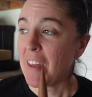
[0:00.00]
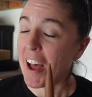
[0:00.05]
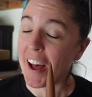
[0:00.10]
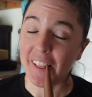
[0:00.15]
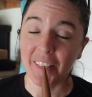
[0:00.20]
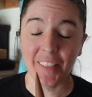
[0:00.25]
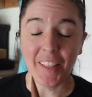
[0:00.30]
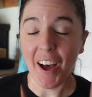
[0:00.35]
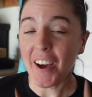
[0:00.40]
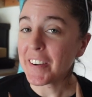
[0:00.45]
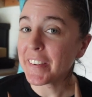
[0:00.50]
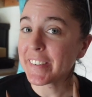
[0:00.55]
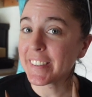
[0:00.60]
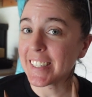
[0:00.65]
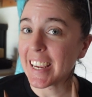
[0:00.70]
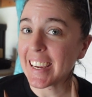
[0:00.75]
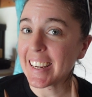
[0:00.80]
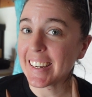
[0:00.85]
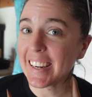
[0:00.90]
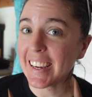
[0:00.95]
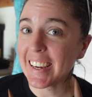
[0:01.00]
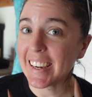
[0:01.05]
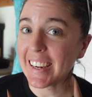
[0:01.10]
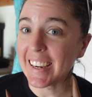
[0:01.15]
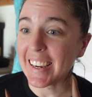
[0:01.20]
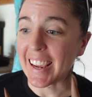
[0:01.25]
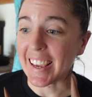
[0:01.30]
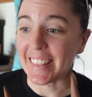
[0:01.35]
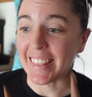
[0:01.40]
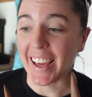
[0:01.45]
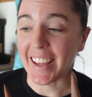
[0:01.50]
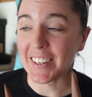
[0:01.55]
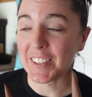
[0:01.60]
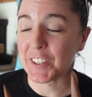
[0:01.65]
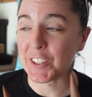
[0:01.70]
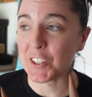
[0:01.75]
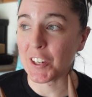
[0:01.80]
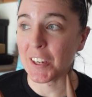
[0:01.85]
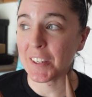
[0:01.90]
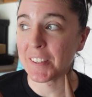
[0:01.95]
a lot of sanding, and that
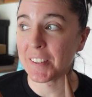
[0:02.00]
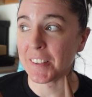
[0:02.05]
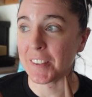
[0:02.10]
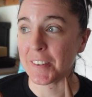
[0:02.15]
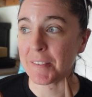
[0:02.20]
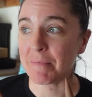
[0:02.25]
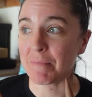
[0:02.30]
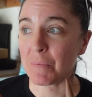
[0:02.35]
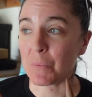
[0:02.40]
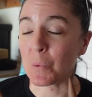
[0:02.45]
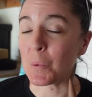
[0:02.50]
is just the